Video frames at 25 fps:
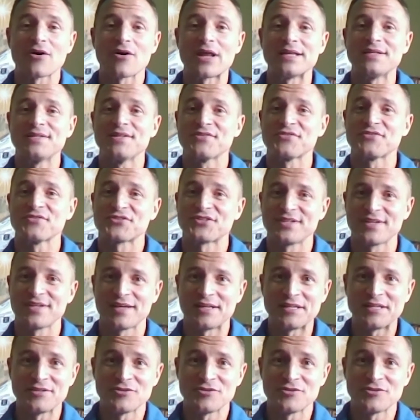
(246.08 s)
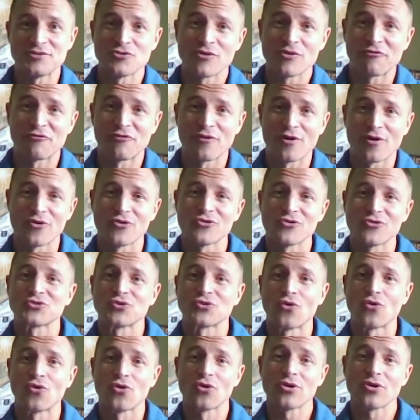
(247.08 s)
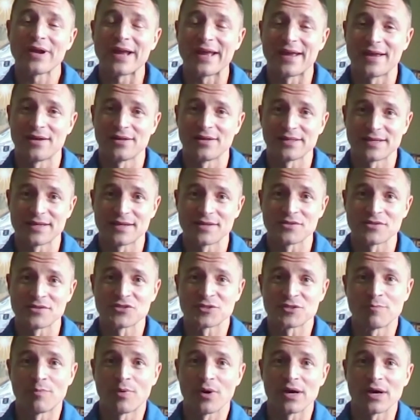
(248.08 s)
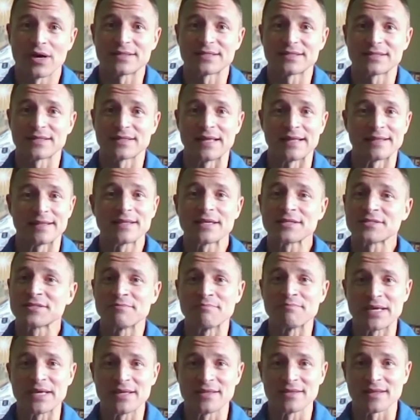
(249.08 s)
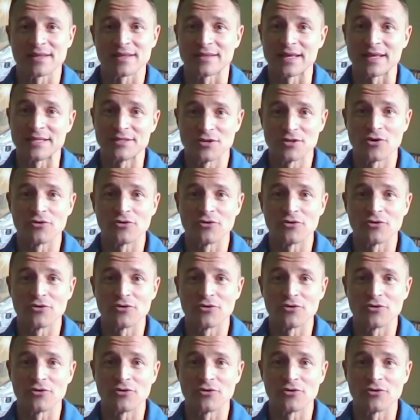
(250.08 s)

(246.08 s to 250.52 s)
I didn't see any UFOs or aliens, but it doesn't mean that they don't